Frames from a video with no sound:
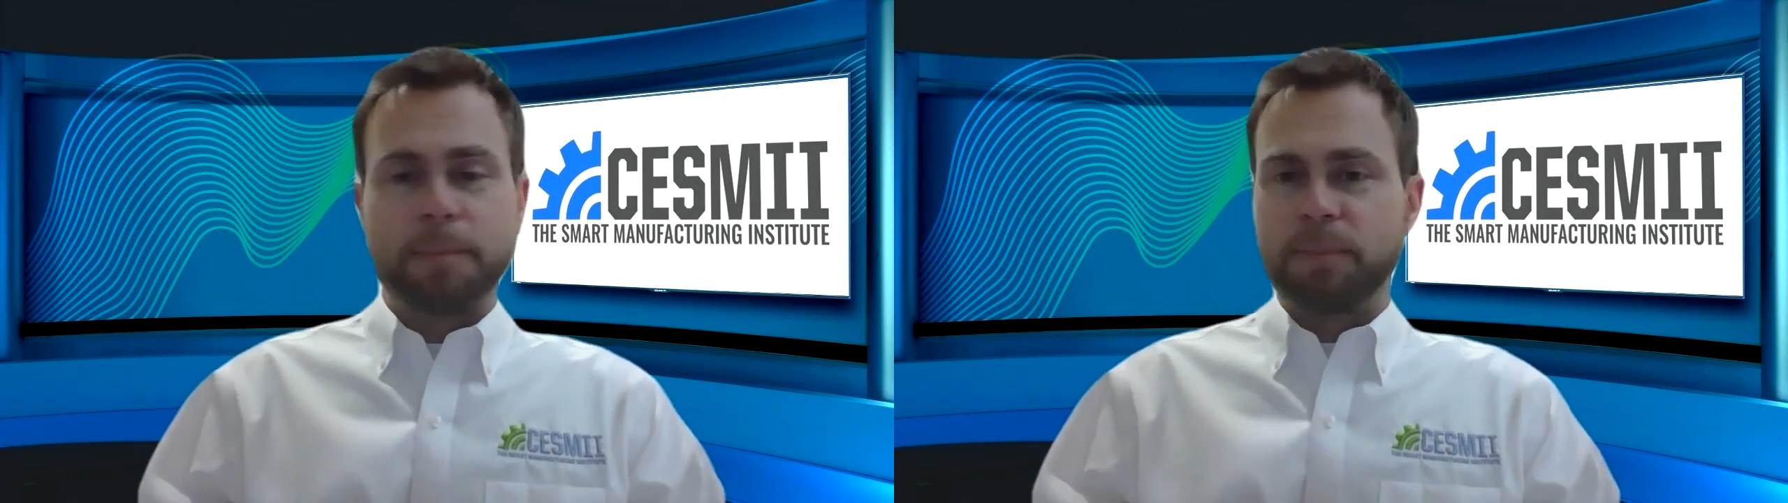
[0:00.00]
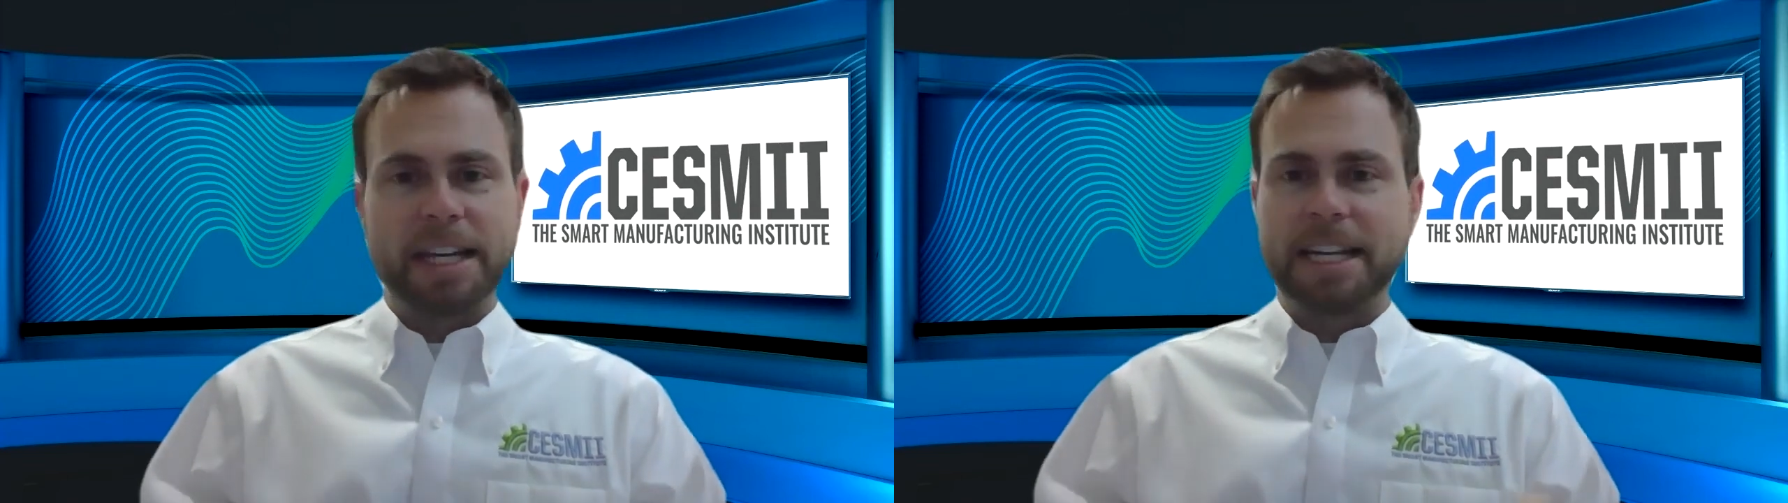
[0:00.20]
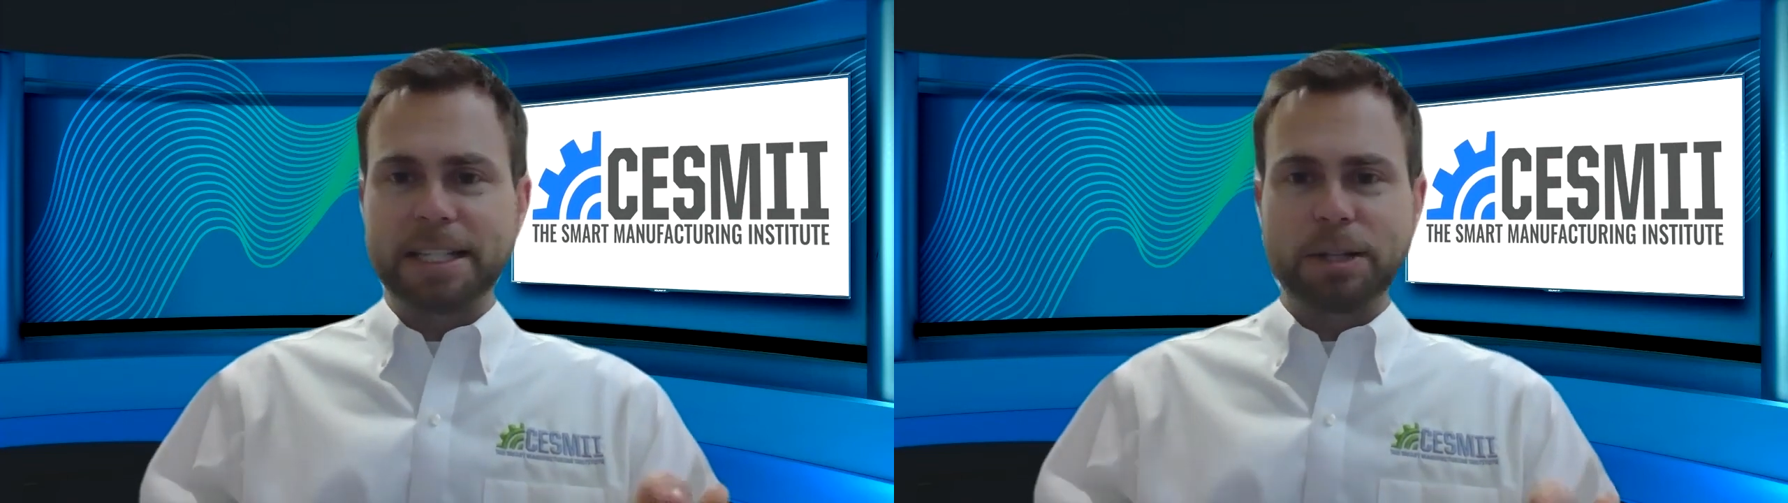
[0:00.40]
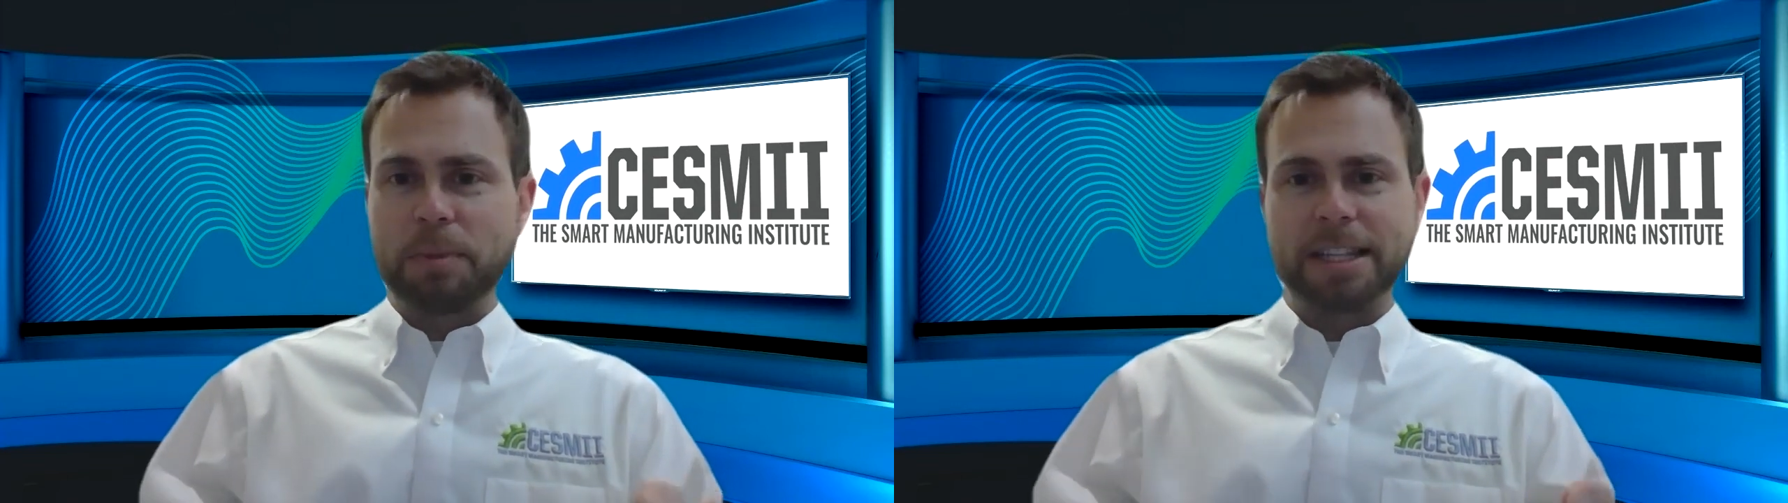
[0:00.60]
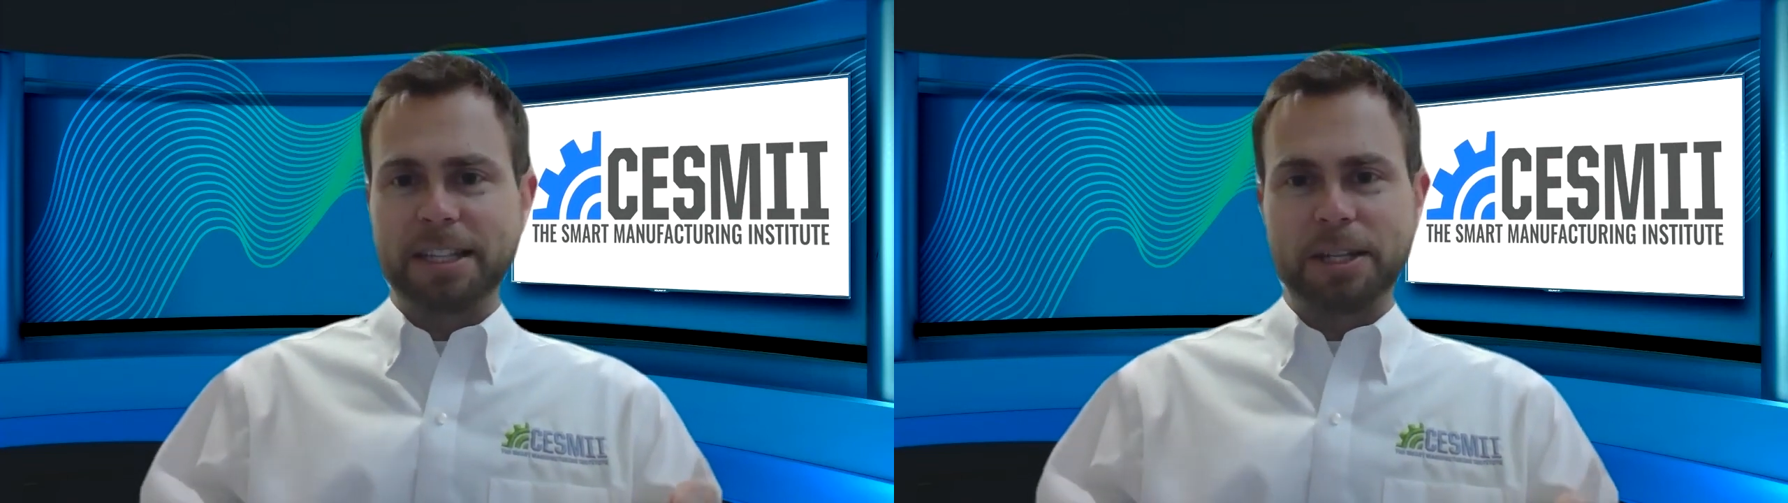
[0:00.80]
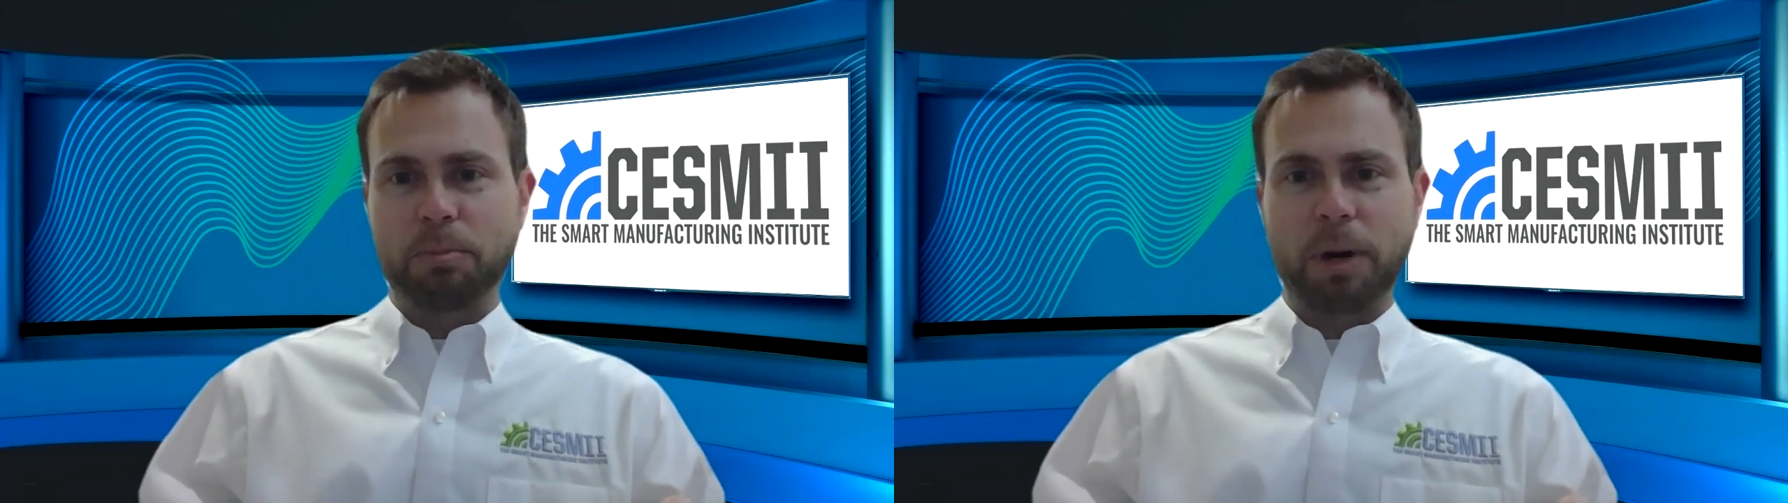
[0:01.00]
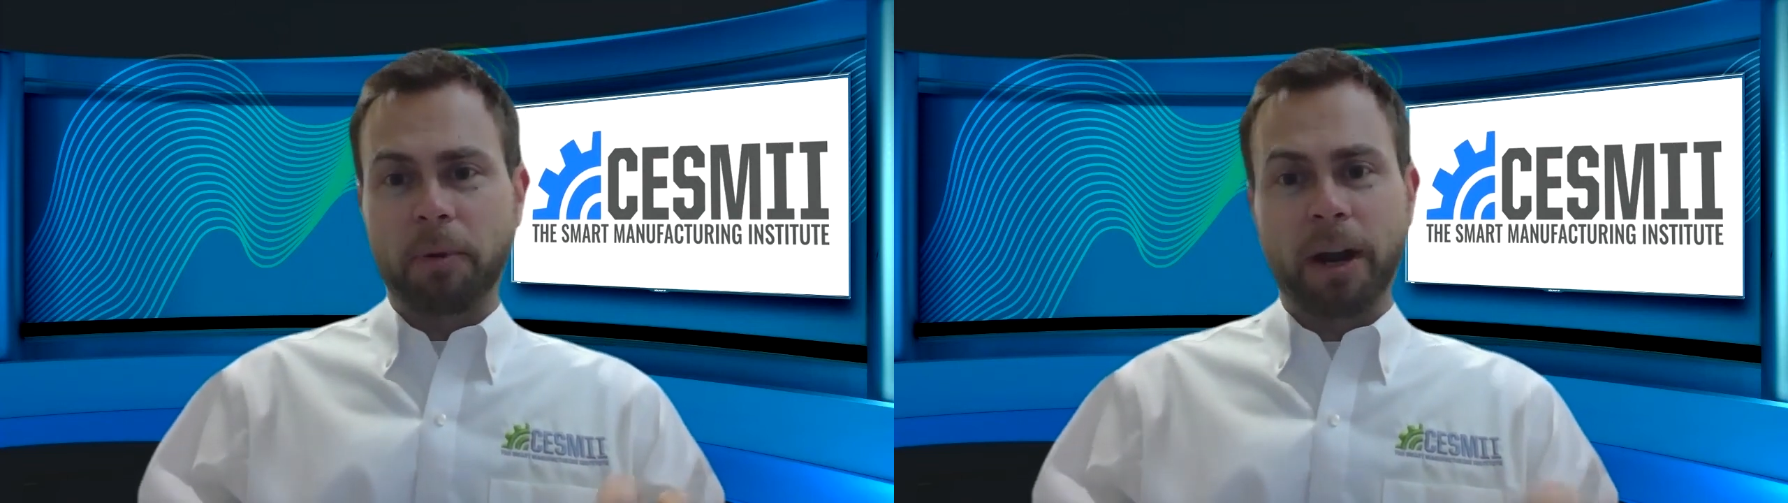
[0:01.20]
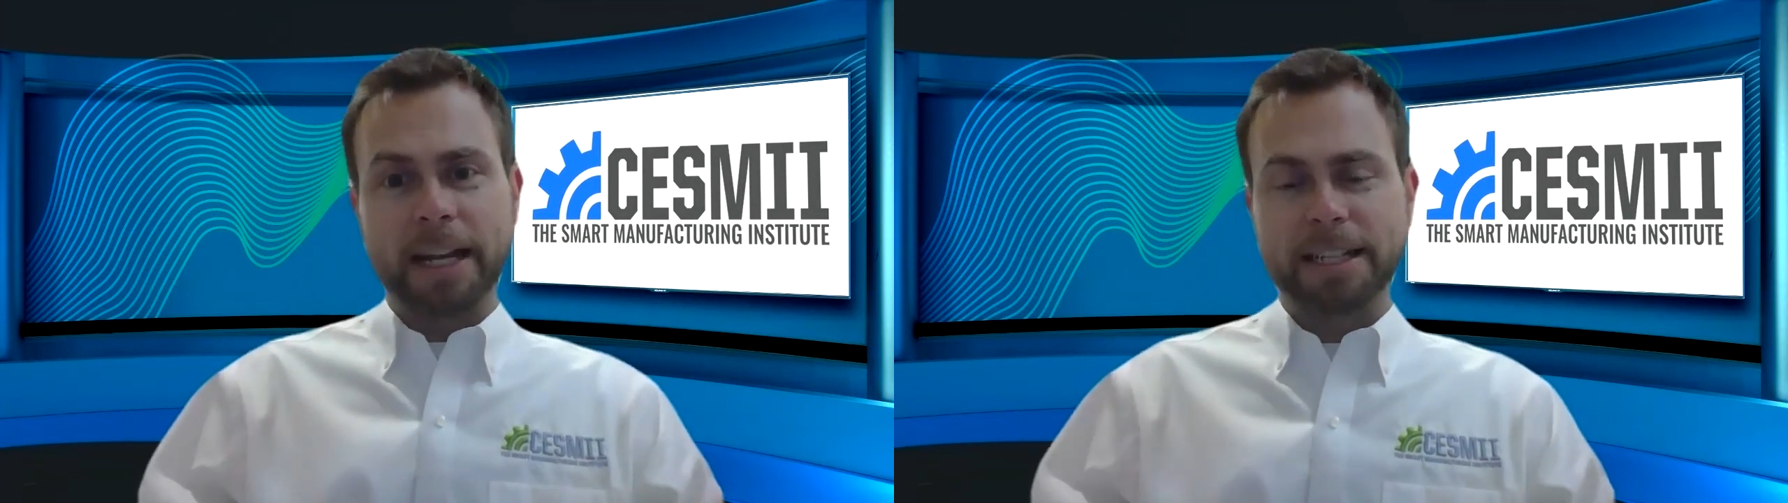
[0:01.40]
That doesn't mean that the
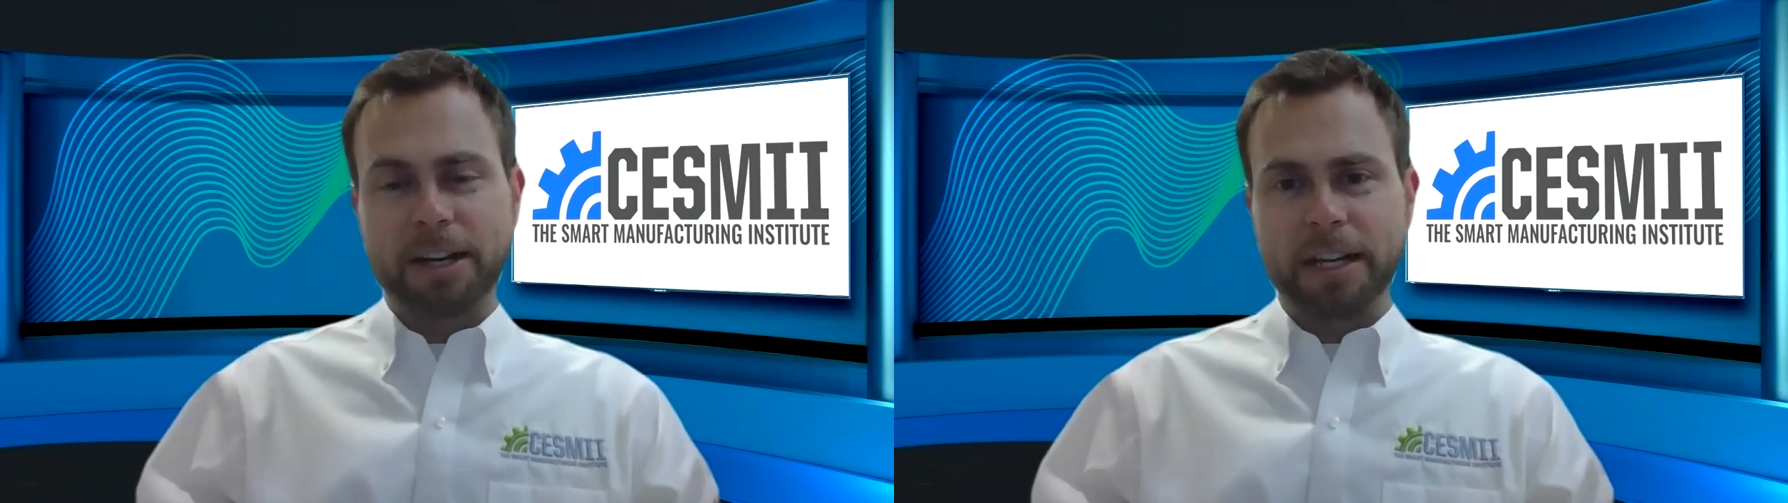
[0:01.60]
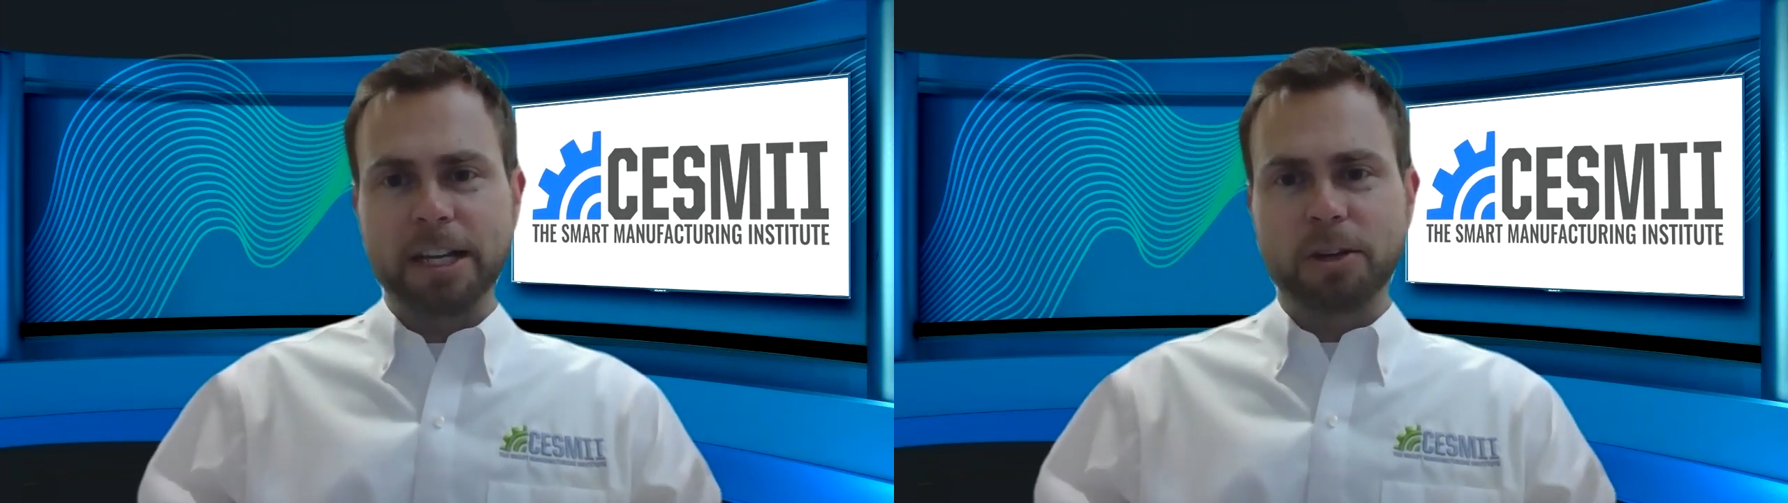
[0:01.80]
proprietary